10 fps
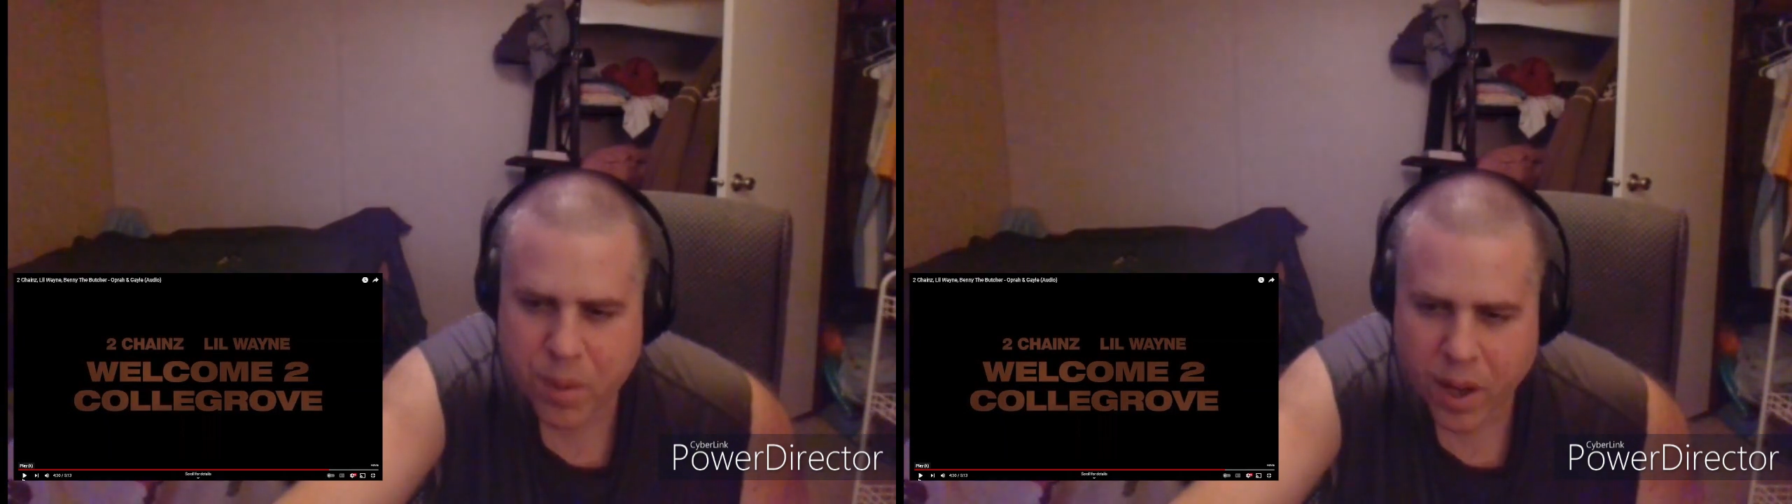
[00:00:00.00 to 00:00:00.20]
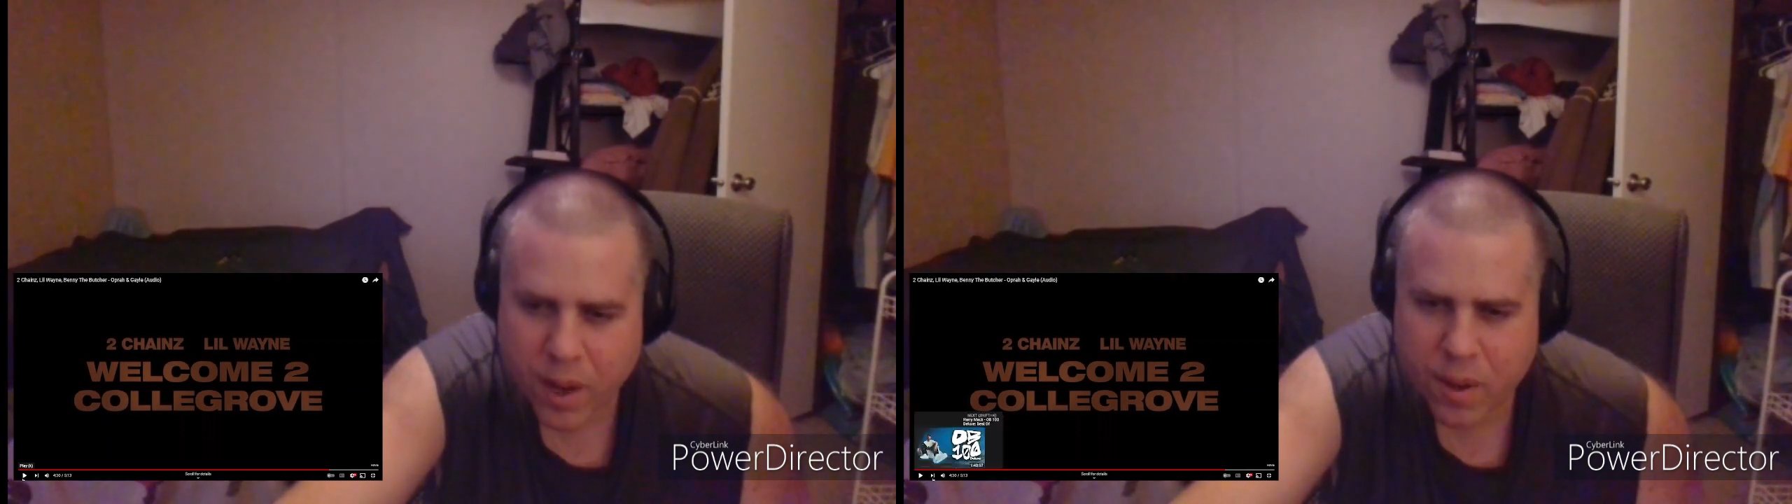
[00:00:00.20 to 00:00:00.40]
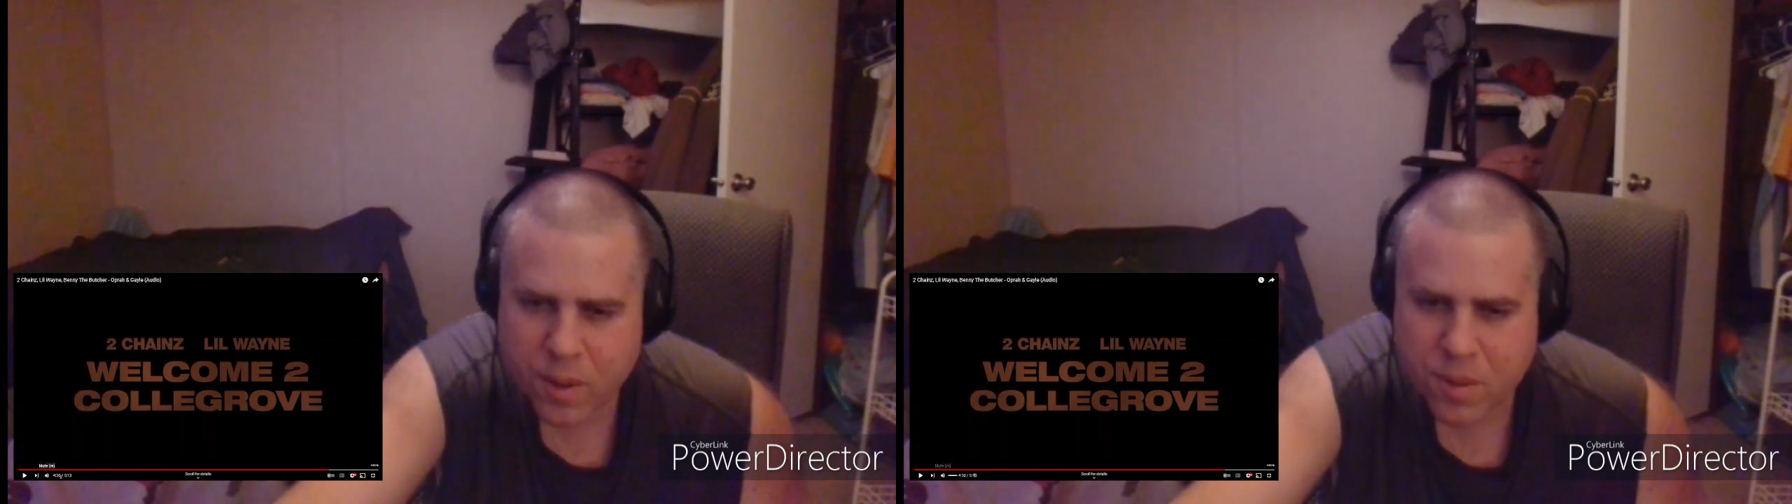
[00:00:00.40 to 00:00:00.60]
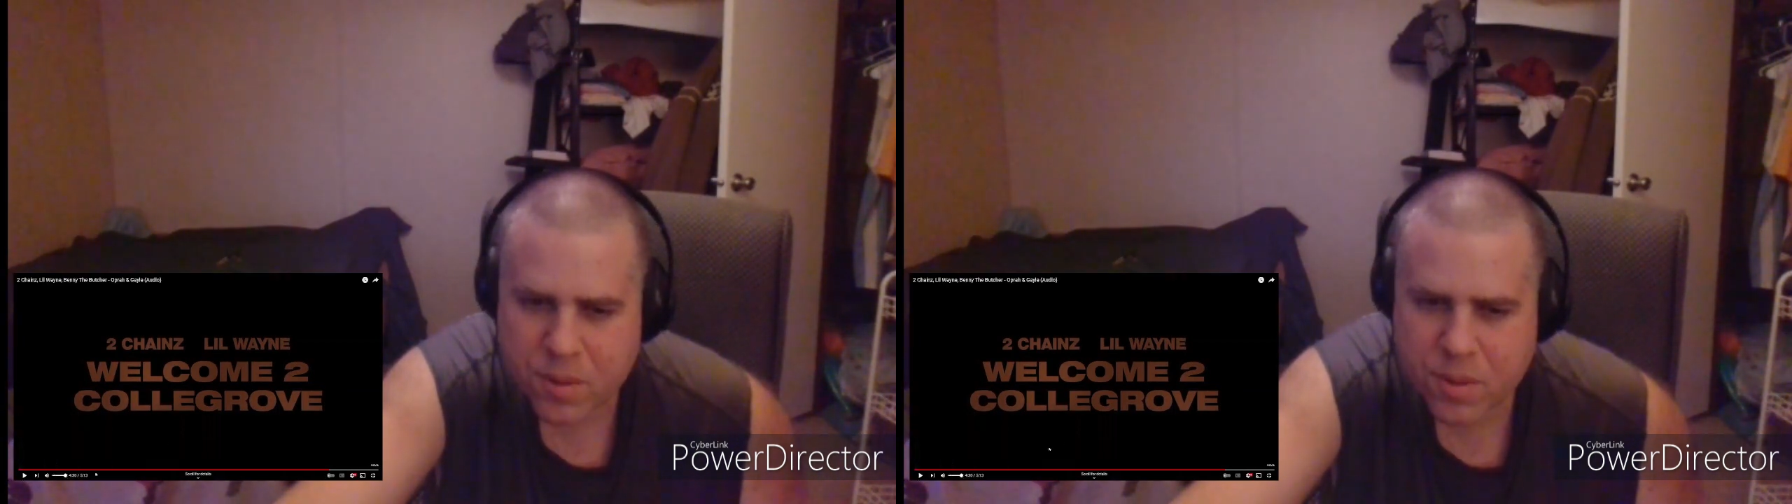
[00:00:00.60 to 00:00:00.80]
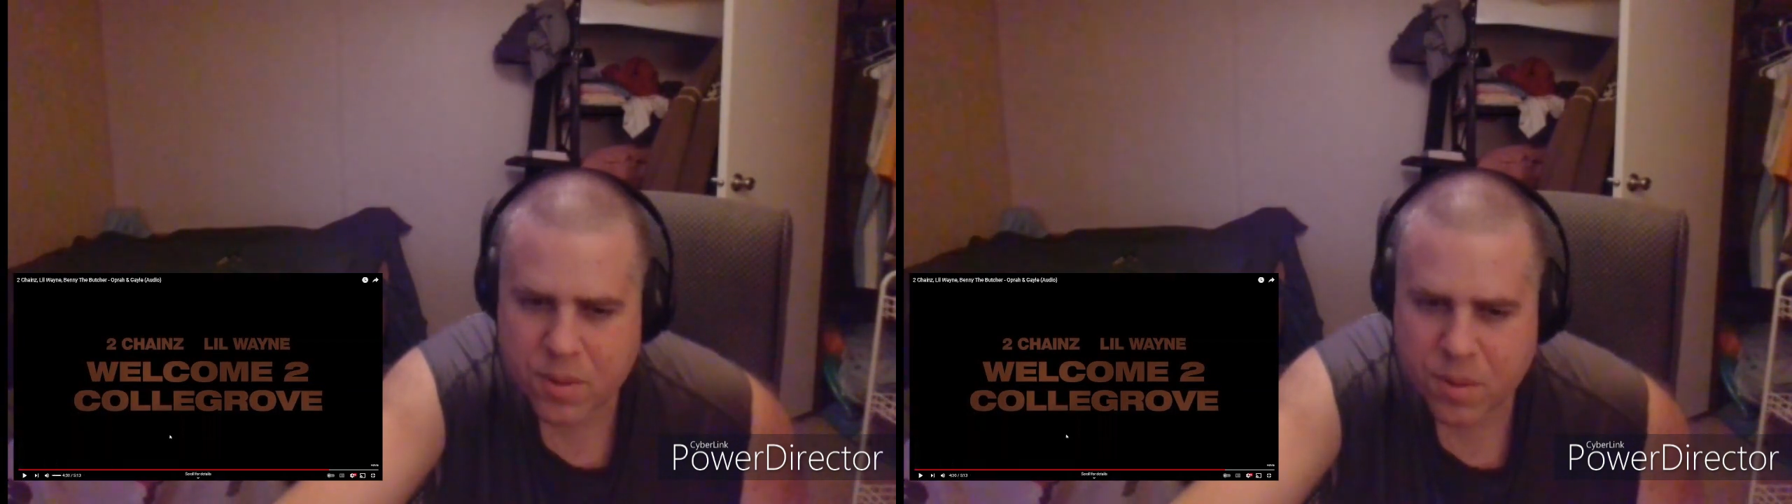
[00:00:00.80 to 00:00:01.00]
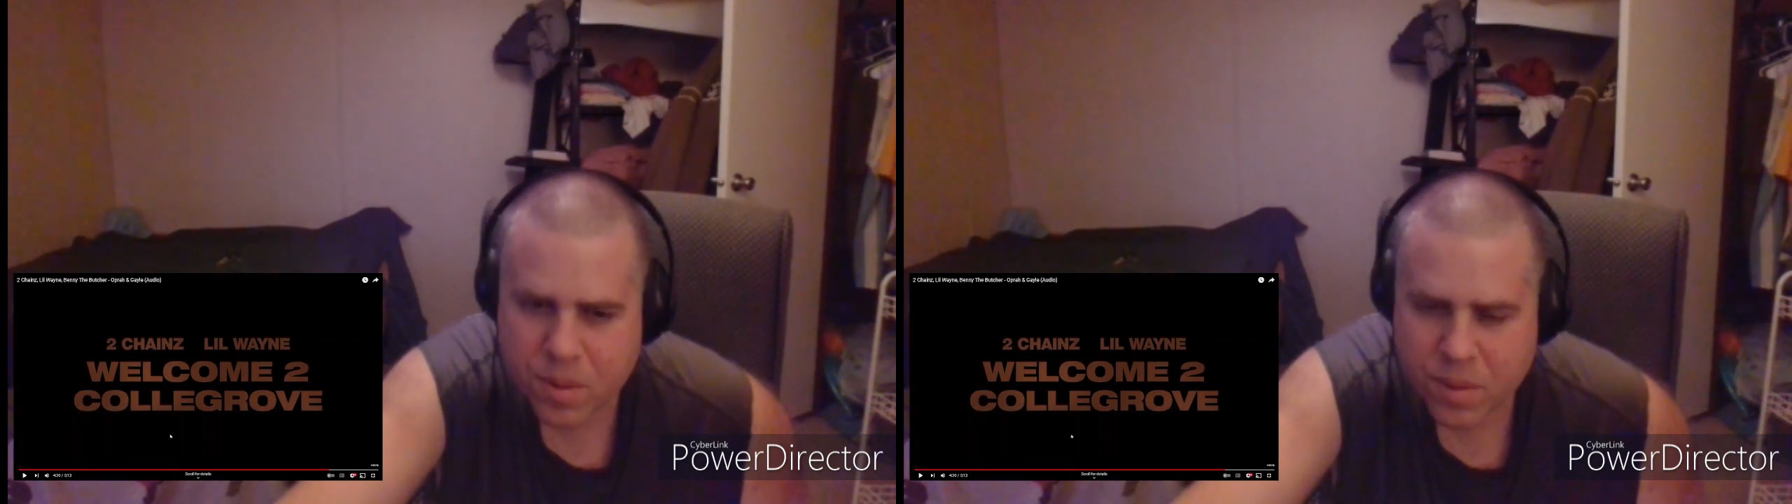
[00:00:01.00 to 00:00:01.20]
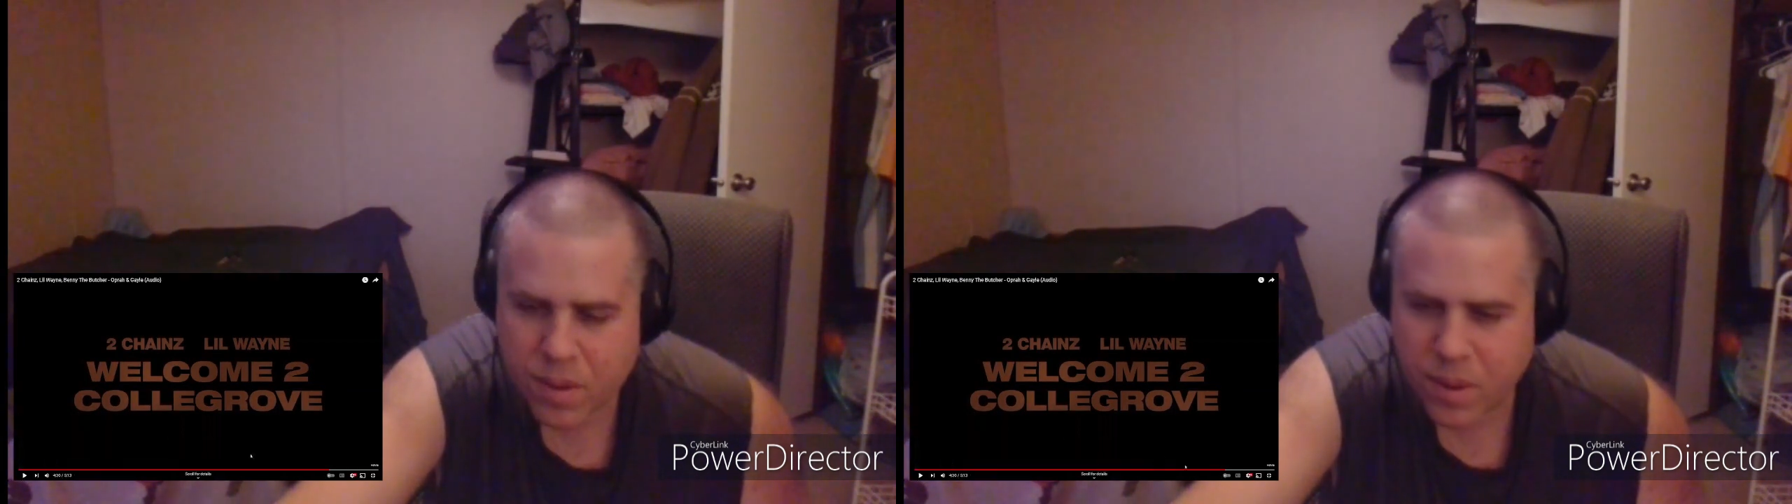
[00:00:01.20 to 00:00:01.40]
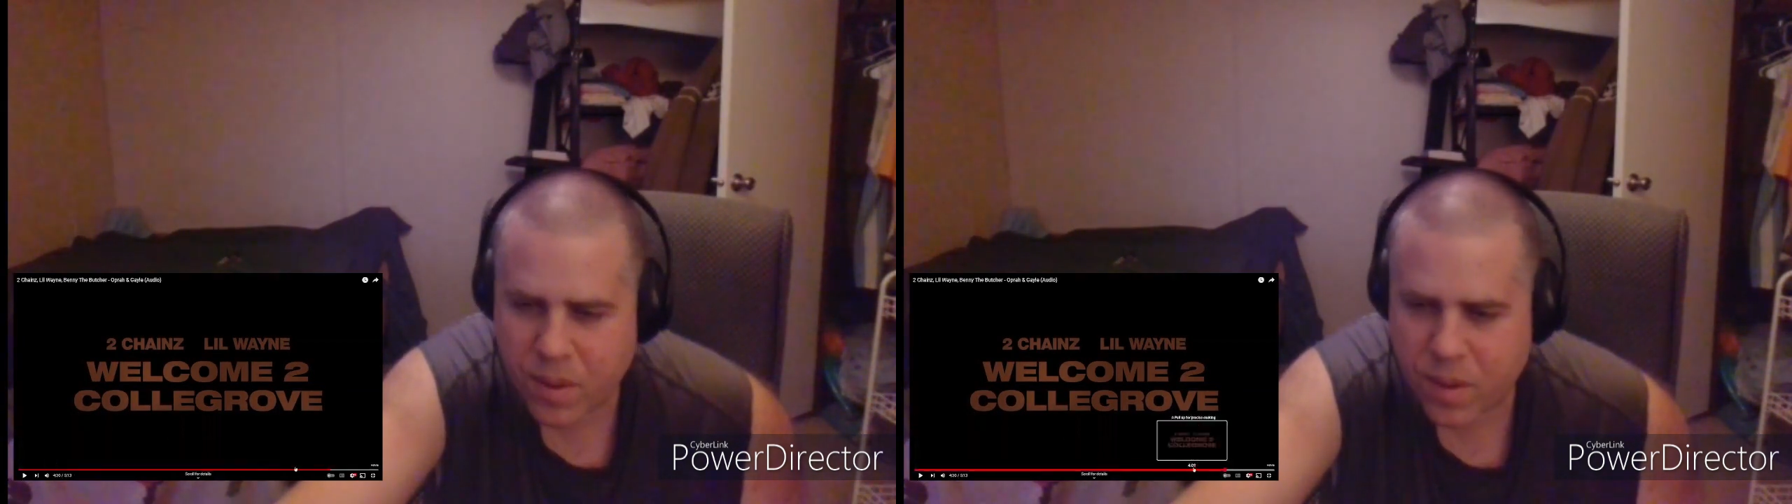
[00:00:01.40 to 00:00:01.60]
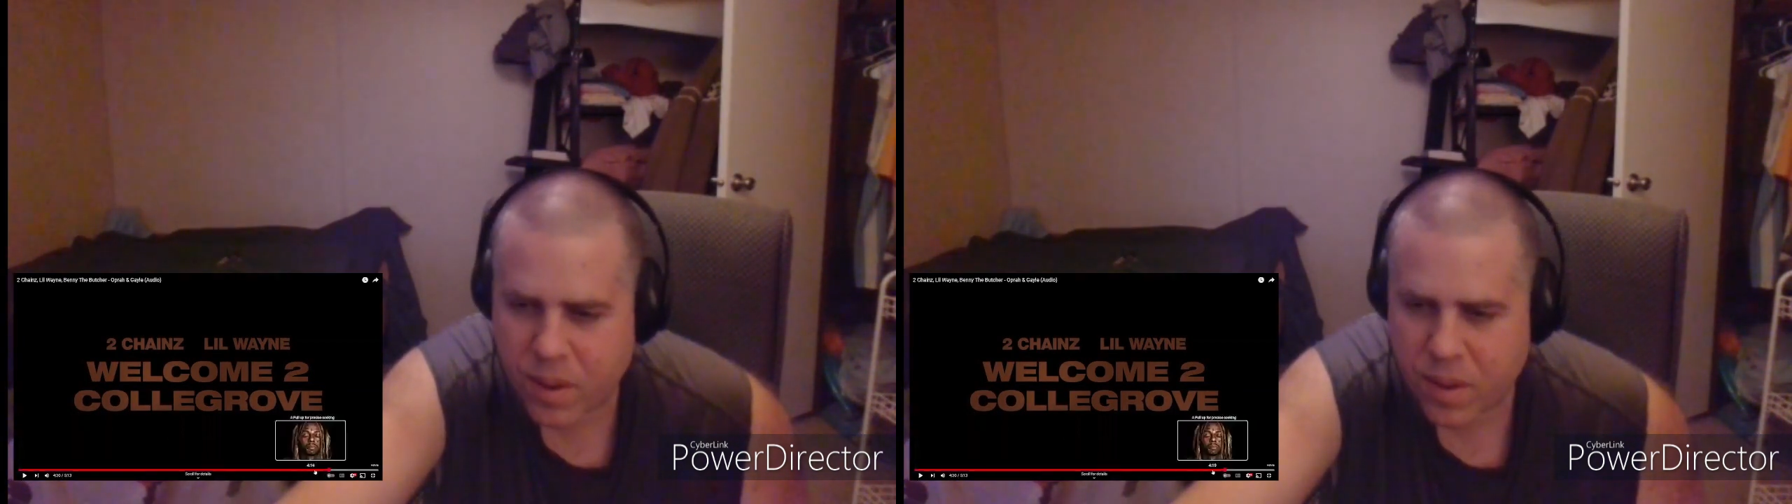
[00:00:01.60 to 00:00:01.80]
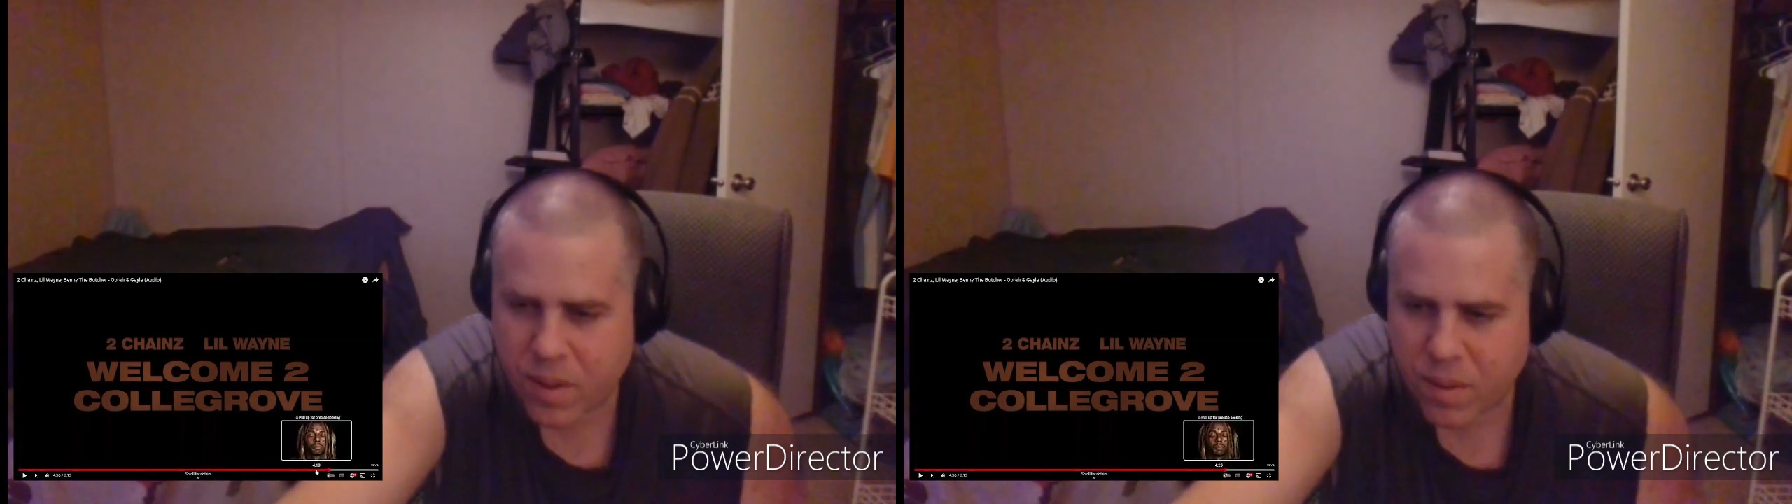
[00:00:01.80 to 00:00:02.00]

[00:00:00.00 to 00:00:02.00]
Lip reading: potholes. Okay.